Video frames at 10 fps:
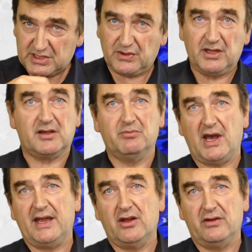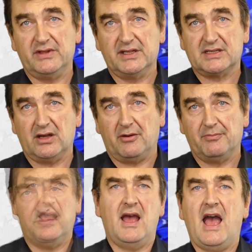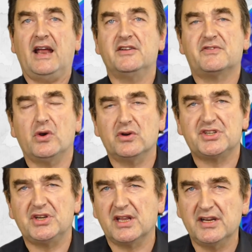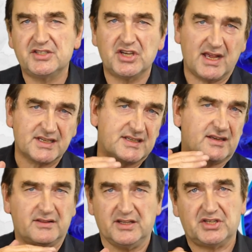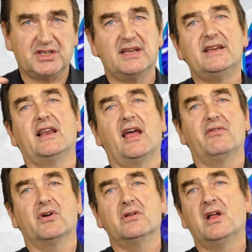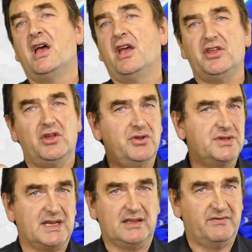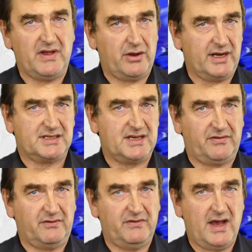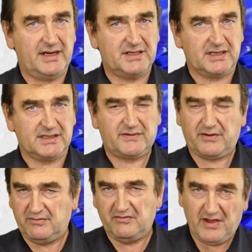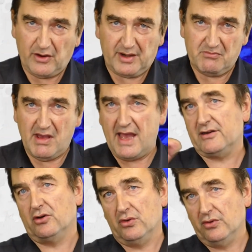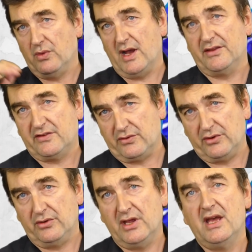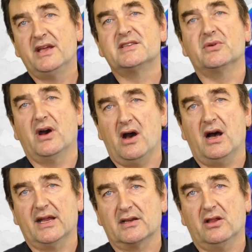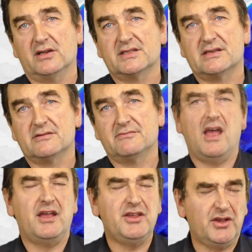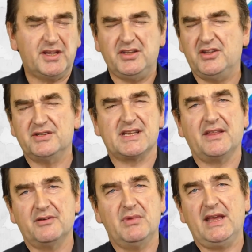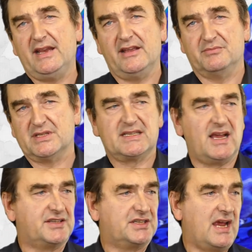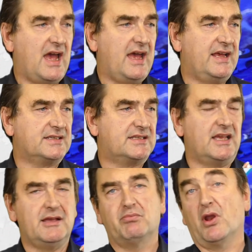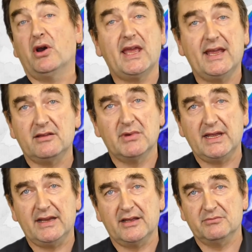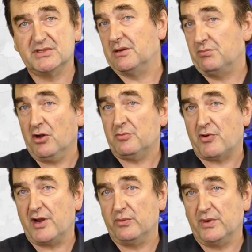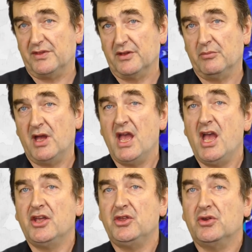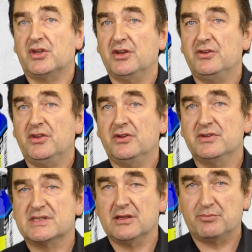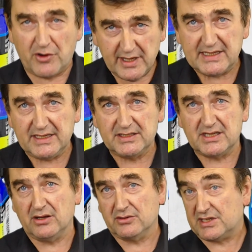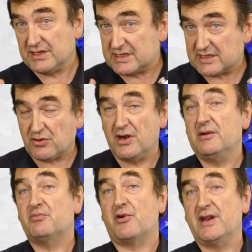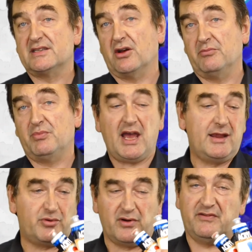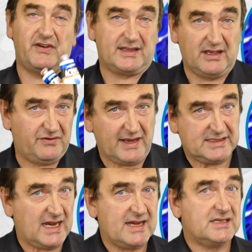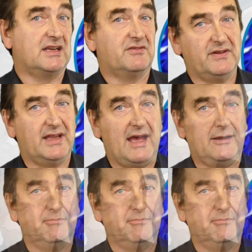or you can paint over the top. And of course, you can adjust the sheen level using the various different varnishes, from very matte all the way through to a high gloss. You can use other mediums, such as the block ink medium, to block print with them. You could use the printing gel to screen print on paper. In fact, they're fantastic for that.